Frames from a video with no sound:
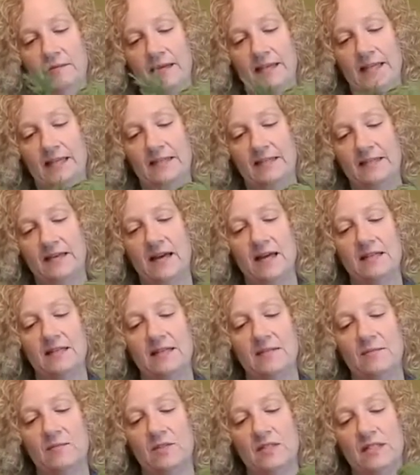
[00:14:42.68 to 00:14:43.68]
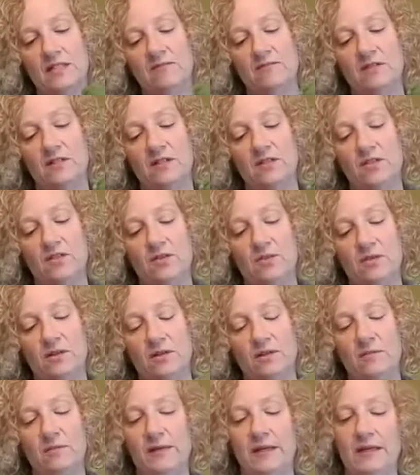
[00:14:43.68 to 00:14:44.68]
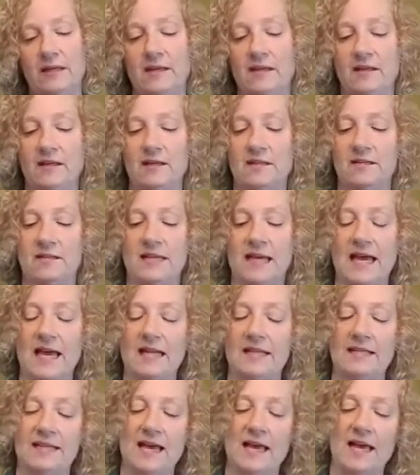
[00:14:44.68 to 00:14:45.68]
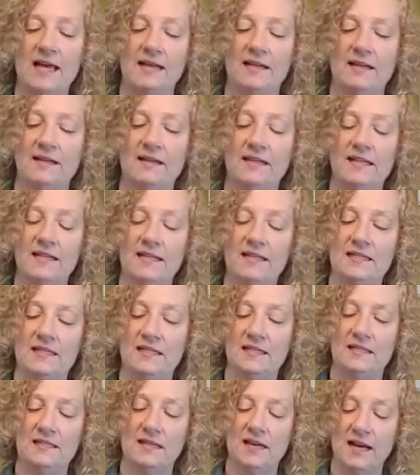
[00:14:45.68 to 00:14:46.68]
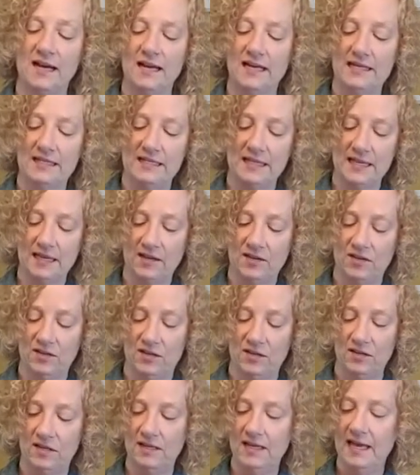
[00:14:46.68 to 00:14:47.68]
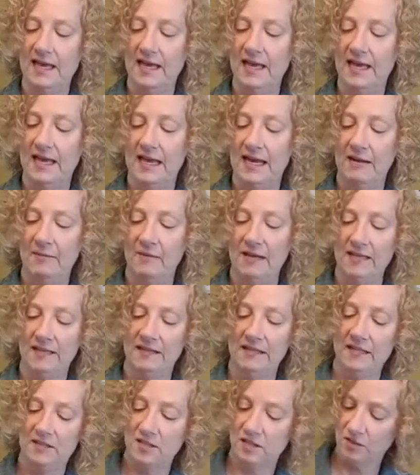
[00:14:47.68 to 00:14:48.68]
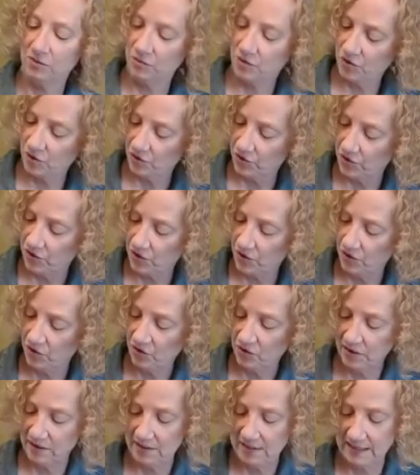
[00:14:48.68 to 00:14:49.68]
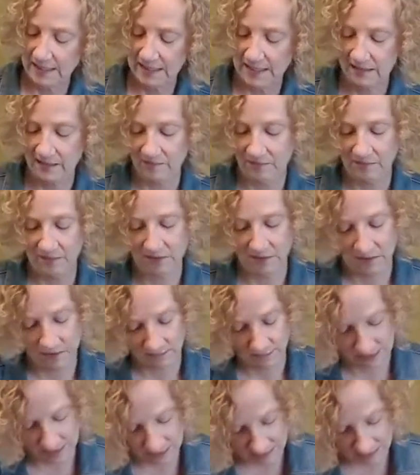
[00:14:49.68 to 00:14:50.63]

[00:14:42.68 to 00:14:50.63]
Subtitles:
It's got some stiffness to it because I tied these as tight as I could. And I made these looser so you could see a difference. Let me